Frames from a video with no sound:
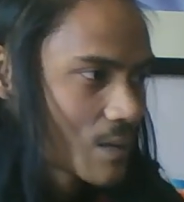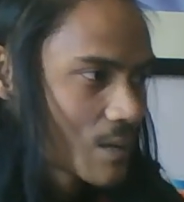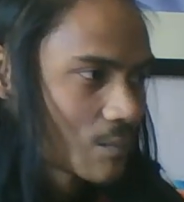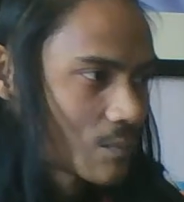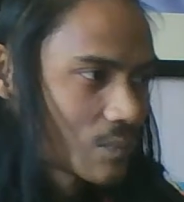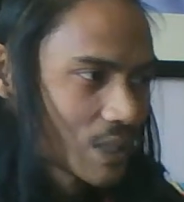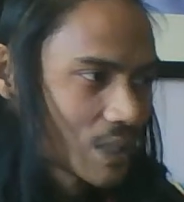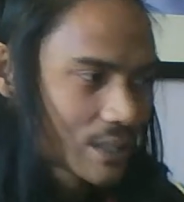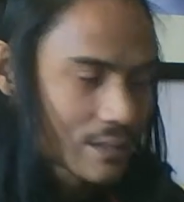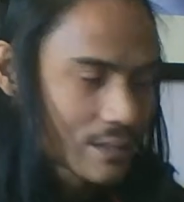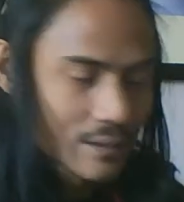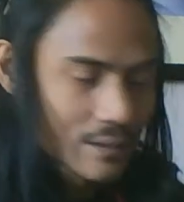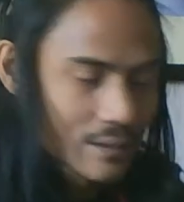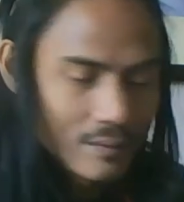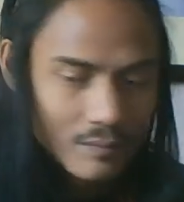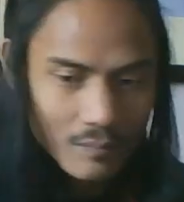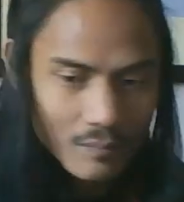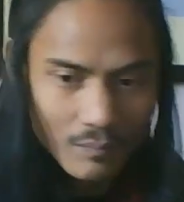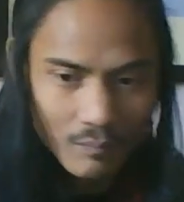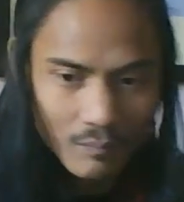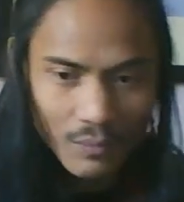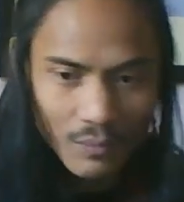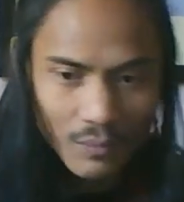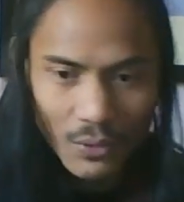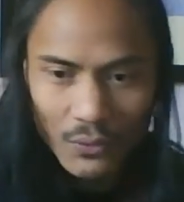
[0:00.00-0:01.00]
But
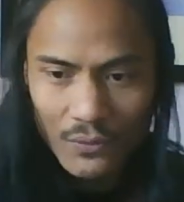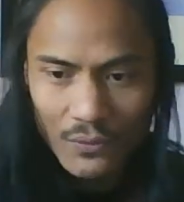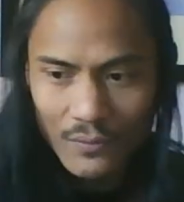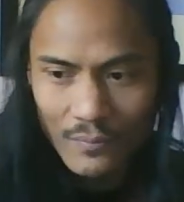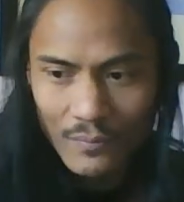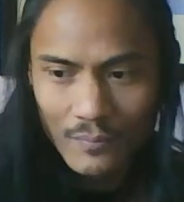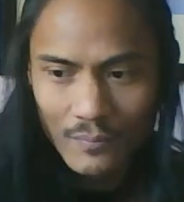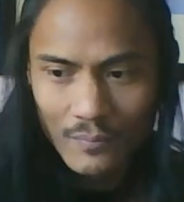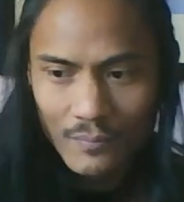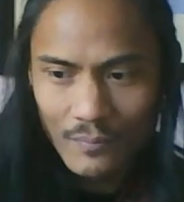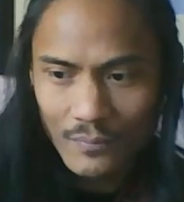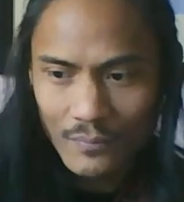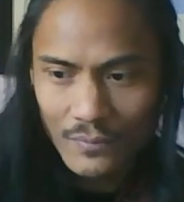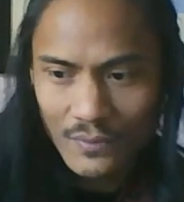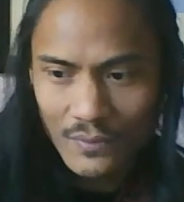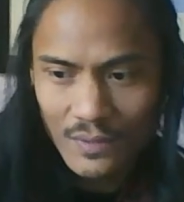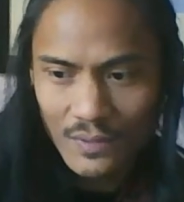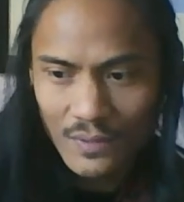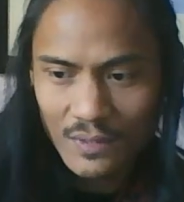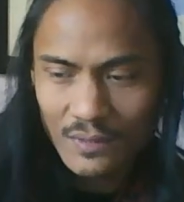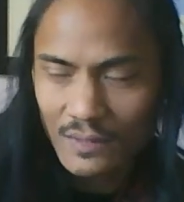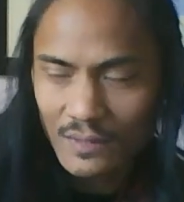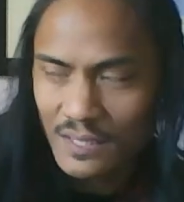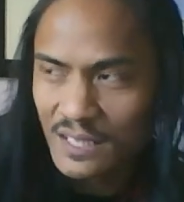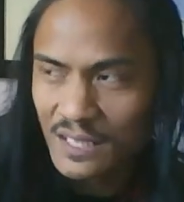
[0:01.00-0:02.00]
both
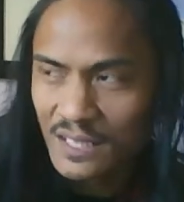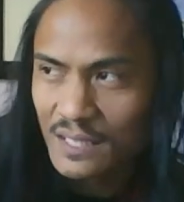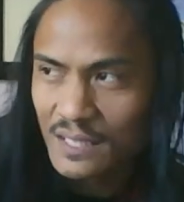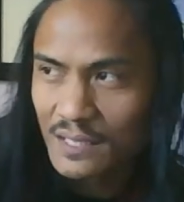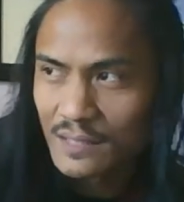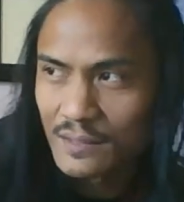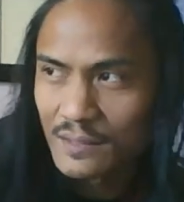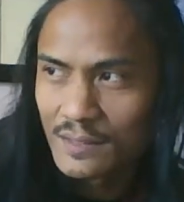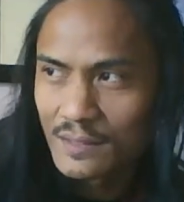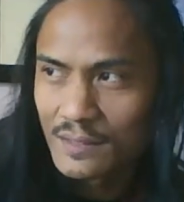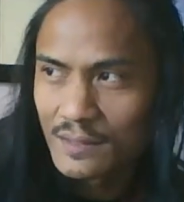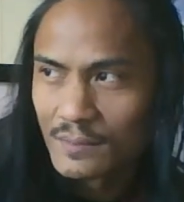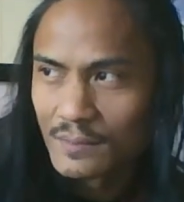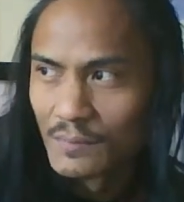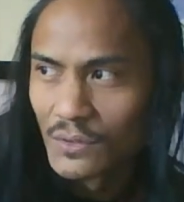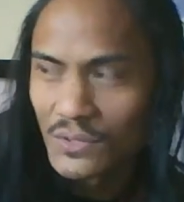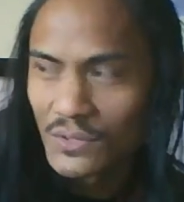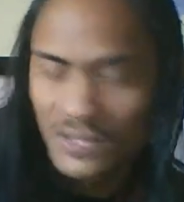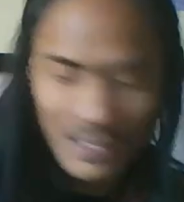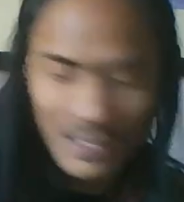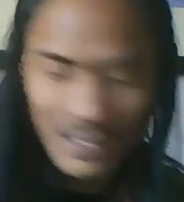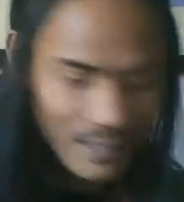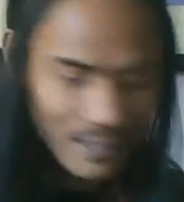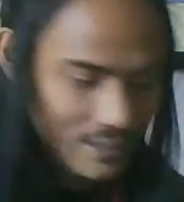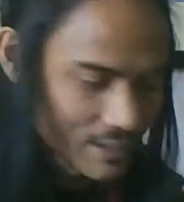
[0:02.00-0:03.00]
the
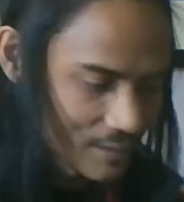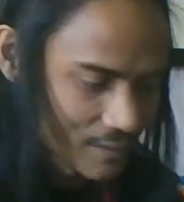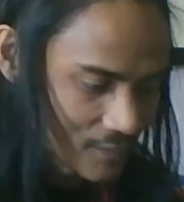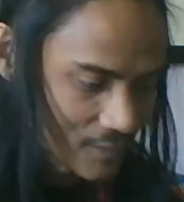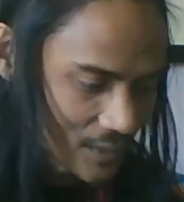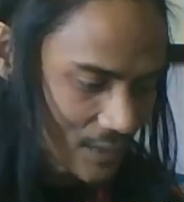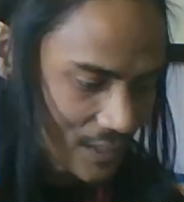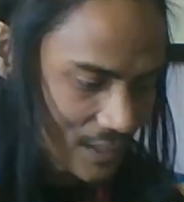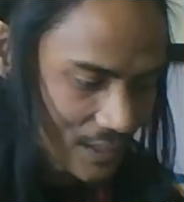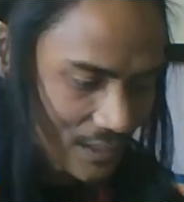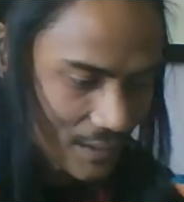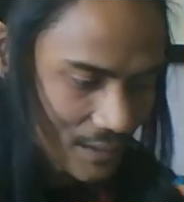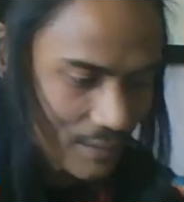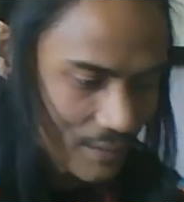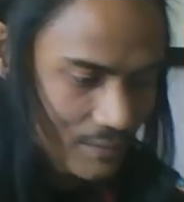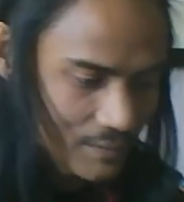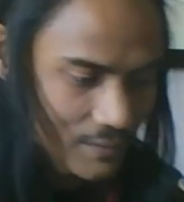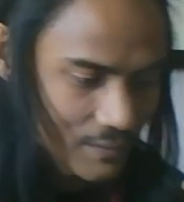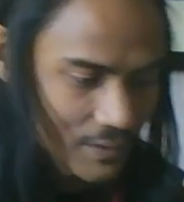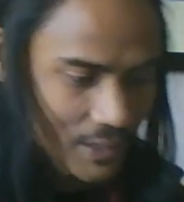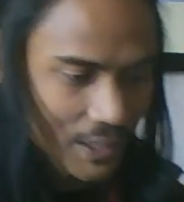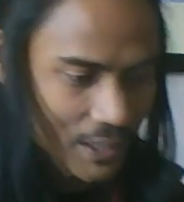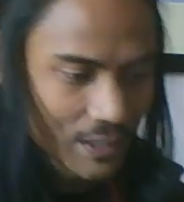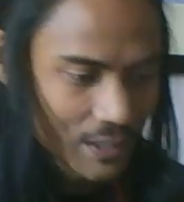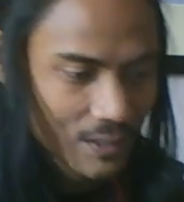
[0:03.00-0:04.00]
most scientific stuff
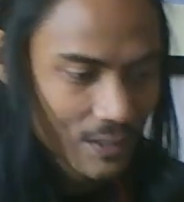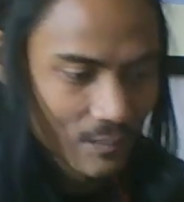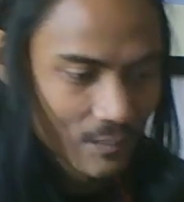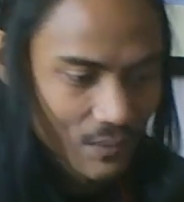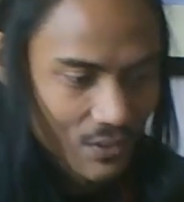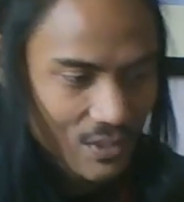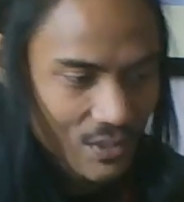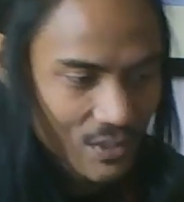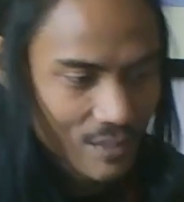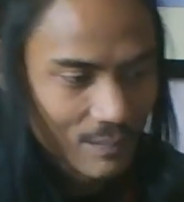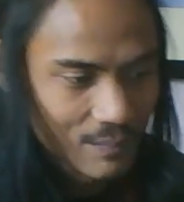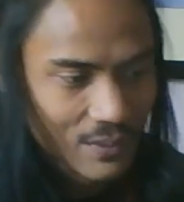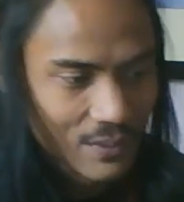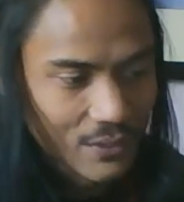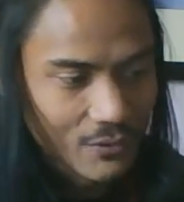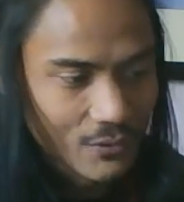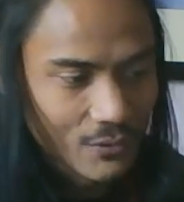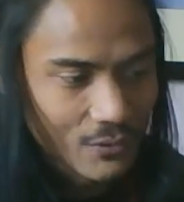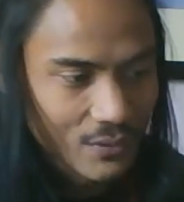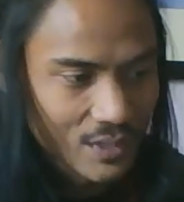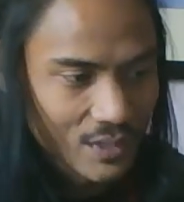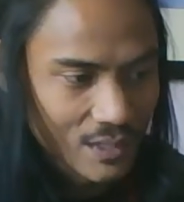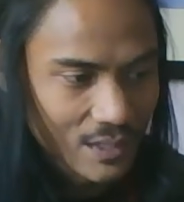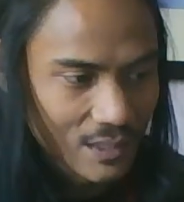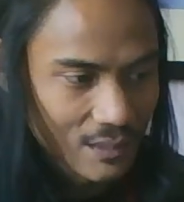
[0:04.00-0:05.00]
and the most
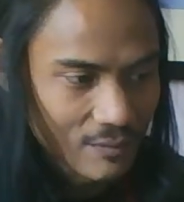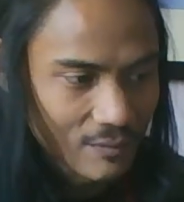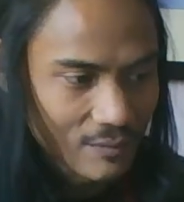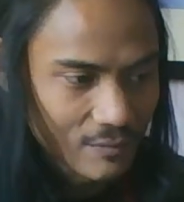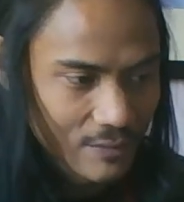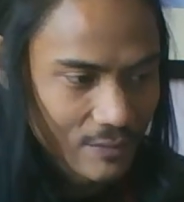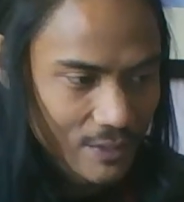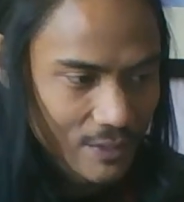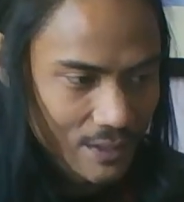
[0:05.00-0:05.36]
spiritual stuff,